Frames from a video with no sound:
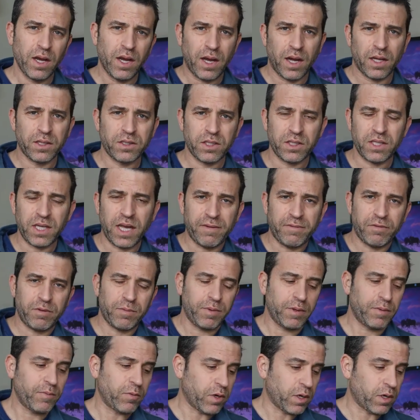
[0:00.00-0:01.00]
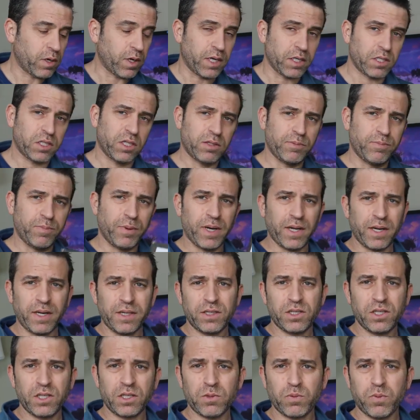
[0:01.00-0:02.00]
I'll just have to be more cautious, but
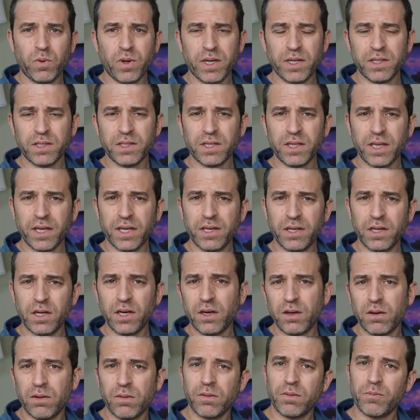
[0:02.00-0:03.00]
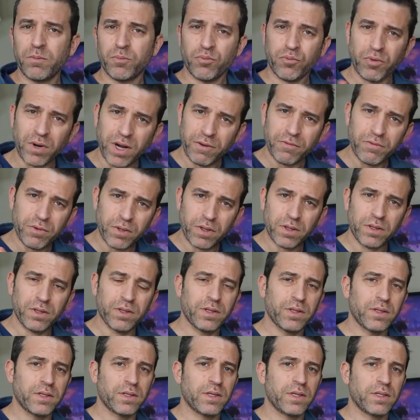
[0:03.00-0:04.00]
just wanted to let you know,
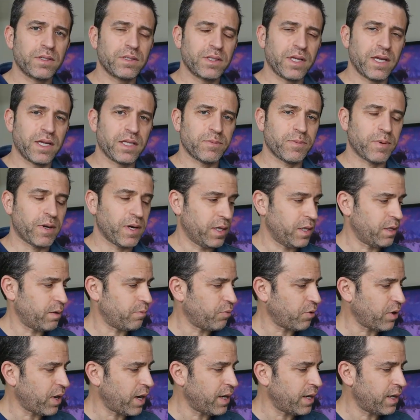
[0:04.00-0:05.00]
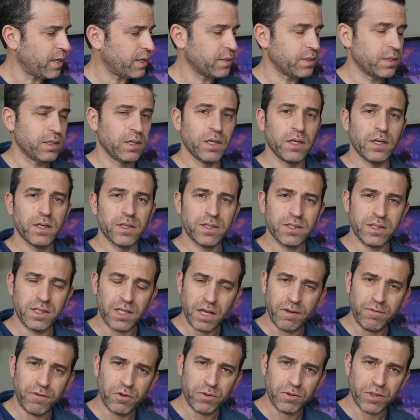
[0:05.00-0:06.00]
Breville stands behind their product.
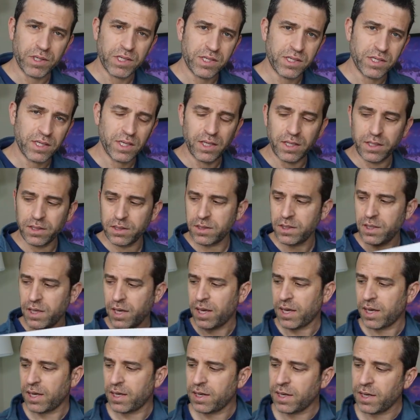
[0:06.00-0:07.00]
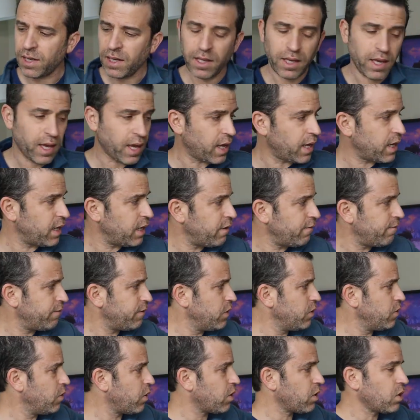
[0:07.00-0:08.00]
Save your receipt. And again, if
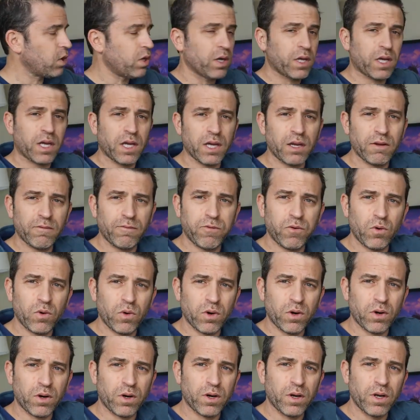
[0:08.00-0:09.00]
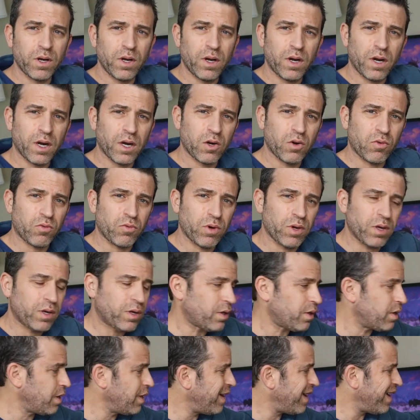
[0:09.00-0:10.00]
you are looking for a
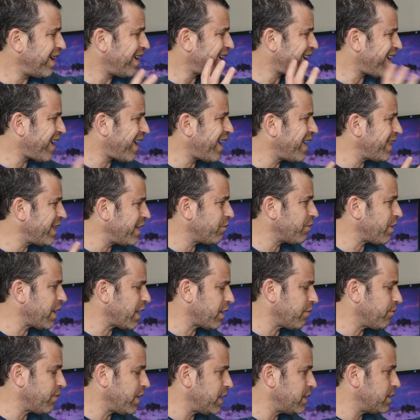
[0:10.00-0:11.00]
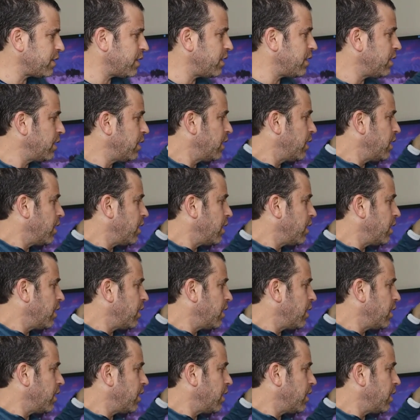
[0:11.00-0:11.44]
grill, highly recommend it.